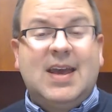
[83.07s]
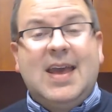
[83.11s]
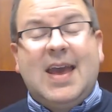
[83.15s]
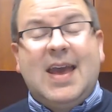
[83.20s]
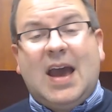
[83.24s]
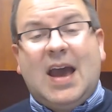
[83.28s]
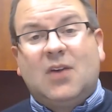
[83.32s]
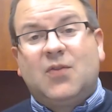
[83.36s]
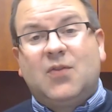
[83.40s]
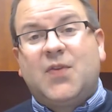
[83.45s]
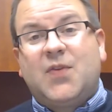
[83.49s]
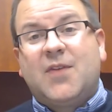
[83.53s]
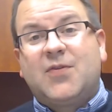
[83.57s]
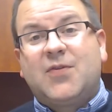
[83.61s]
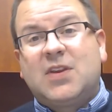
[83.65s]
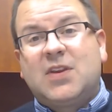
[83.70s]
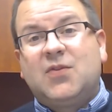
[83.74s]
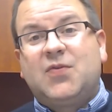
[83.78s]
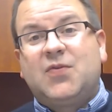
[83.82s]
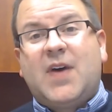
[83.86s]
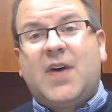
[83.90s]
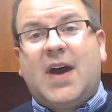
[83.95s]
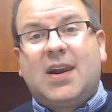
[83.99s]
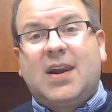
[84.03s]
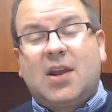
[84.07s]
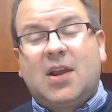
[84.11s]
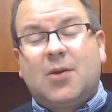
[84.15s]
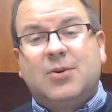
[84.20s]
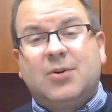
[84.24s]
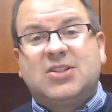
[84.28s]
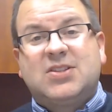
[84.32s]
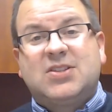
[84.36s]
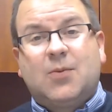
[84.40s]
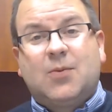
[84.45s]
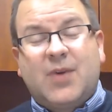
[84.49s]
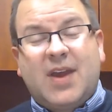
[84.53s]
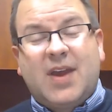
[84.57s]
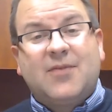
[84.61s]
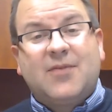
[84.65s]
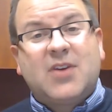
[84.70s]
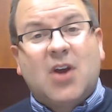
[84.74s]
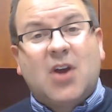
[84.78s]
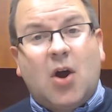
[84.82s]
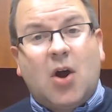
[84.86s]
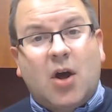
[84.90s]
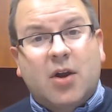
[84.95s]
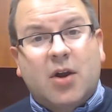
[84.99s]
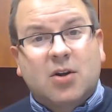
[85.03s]
And fifth and finally, we said we have to
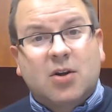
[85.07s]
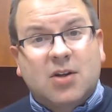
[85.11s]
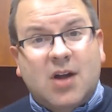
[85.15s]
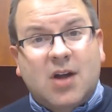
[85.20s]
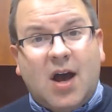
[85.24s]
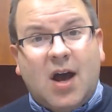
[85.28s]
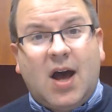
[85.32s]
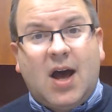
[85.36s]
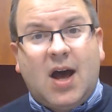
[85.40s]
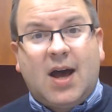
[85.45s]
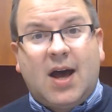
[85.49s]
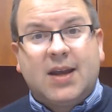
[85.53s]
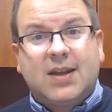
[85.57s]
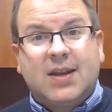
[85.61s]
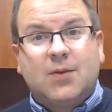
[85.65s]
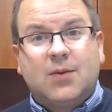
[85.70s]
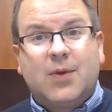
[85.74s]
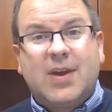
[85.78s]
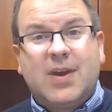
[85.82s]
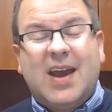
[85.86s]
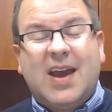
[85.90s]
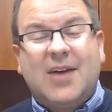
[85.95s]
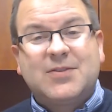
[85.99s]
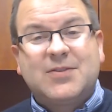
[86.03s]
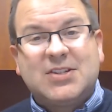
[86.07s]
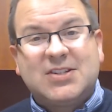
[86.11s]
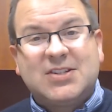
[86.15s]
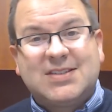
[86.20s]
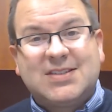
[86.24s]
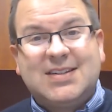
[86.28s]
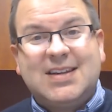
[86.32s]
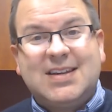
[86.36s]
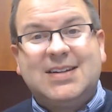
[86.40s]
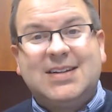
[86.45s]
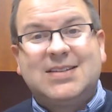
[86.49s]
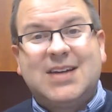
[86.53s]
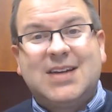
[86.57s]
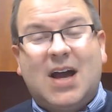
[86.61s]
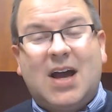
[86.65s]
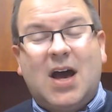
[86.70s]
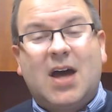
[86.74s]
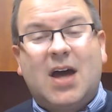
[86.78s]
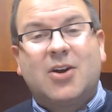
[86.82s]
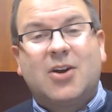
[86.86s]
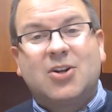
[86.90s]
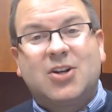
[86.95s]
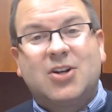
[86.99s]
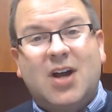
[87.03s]
honor God. We have to seek to
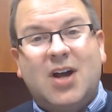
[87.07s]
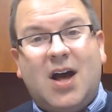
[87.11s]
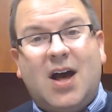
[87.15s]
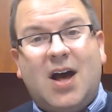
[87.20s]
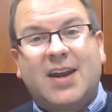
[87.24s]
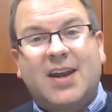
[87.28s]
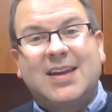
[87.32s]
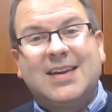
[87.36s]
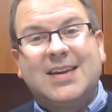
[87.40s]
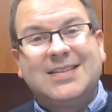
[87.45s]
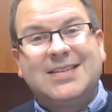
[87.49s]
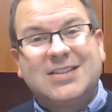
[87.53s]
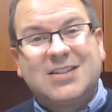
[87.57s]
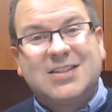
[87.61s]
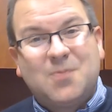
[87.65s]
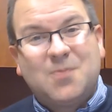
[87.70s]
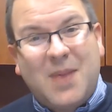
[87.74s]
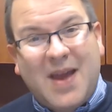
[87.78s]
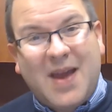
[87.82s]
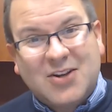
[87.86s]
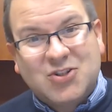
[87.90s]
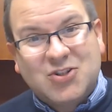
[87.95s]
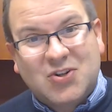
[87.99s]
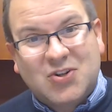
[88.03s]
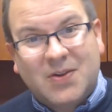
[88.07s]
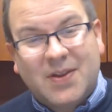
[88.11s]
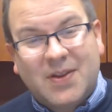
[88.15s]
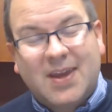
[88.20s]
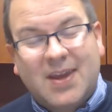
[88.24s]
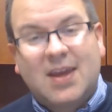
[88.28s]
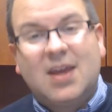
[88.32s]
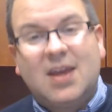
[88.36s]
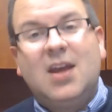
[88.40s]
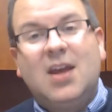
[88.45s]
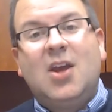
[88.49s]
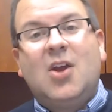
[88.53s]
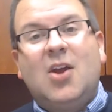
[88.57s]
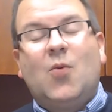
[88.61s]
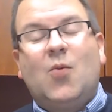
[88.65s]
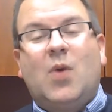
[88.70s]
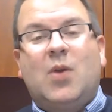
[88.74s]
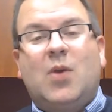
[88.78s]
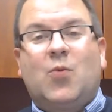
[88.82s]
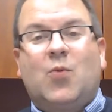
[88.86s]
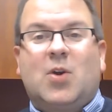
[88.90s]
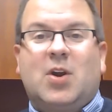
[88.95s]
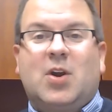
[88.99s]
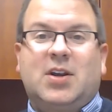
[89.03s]
honor God, especially
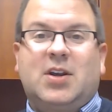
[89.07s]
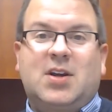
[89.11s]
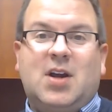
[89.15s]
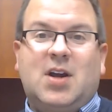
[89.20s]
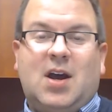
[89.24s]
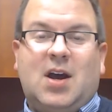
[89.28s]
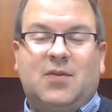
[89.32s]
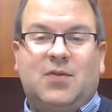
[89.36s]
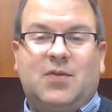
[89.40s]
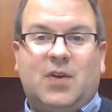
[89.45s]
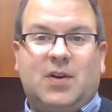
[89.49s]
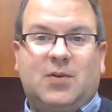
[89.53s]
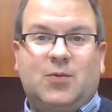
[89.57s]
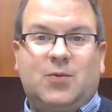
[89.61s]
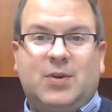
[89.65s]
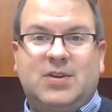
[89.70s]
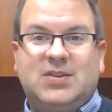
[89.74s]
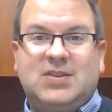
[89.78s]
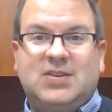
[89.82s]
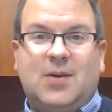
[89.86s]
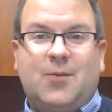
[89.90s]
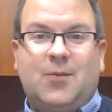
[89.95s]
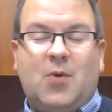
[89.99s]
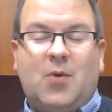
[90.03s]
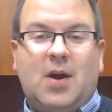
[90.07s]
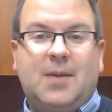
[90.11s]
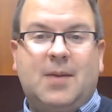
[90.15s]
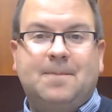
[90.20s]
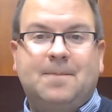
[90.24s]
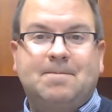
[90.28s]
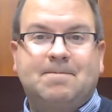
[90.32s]
when we're in conflict with someone.